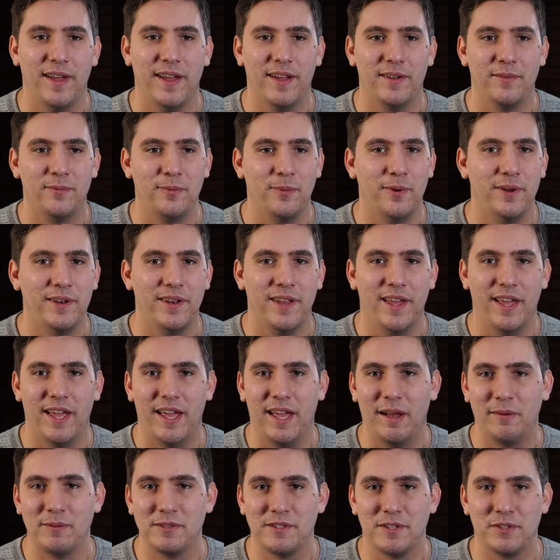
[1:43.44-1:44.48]
And one day
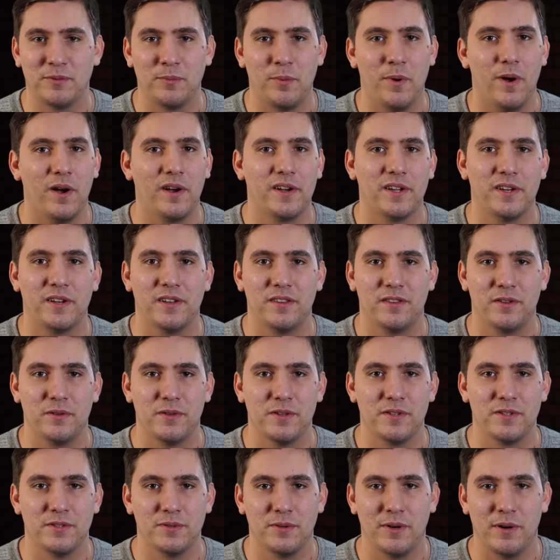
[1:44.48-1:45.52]
I was just walking through the
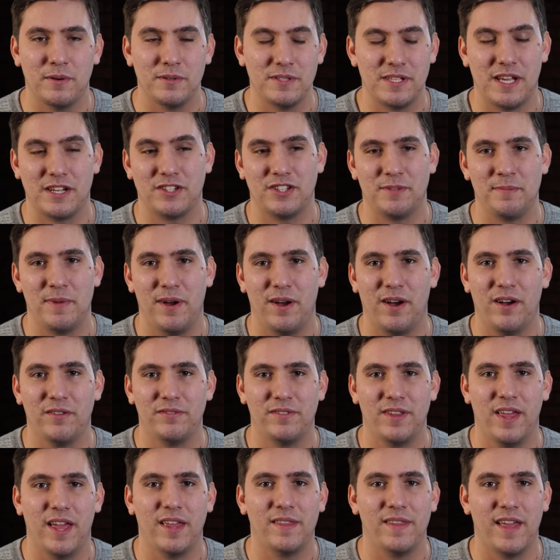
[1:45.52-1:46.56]
store. It was actually my off
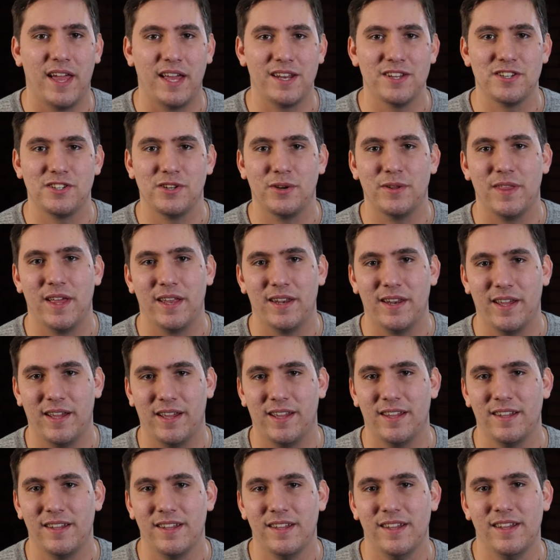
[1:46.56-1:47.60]
day, and they had a show that
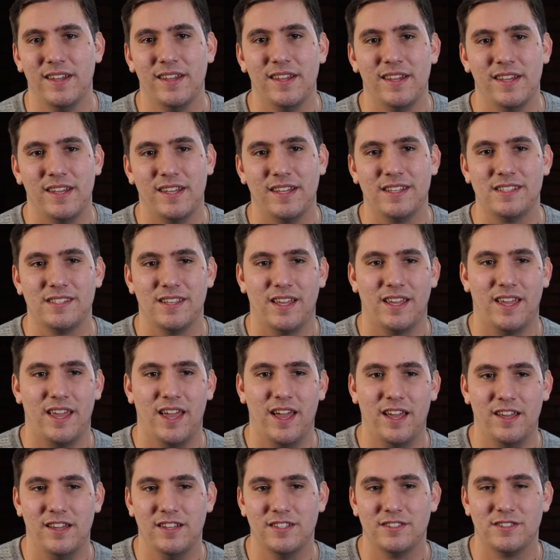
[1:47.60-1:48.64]
night. And he's like,
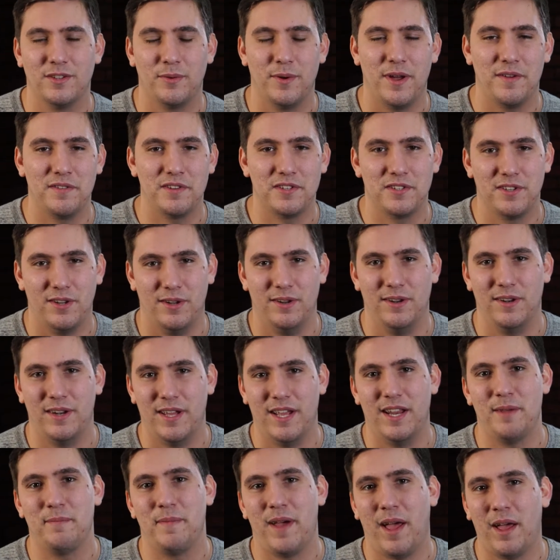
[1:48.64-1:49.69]
"Hey, so we have a show
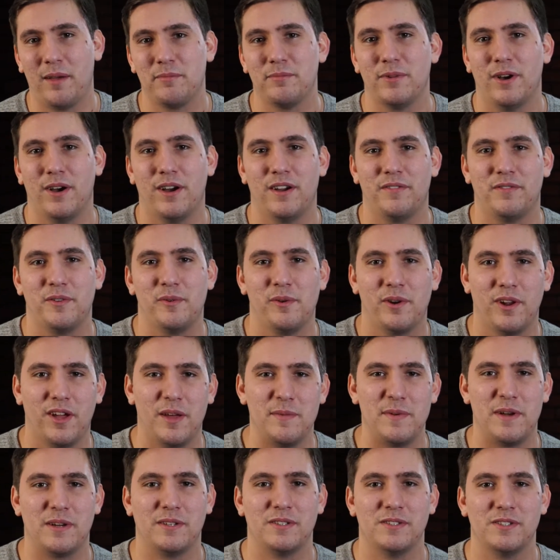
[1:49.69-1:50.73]
tonight at Mag Bar. If you want to
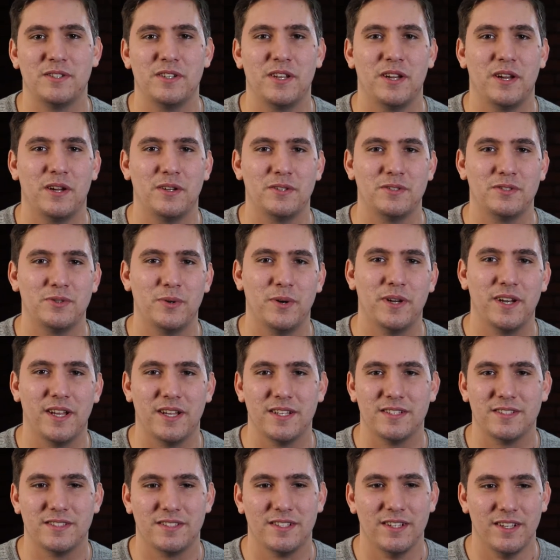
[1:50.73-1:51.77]
come out and join
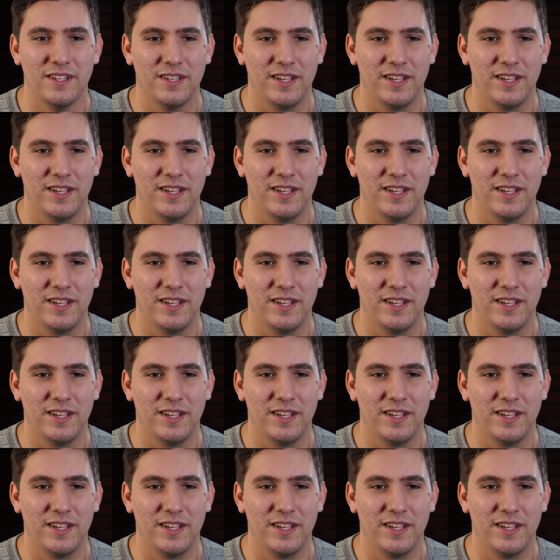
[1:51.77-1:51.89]
us,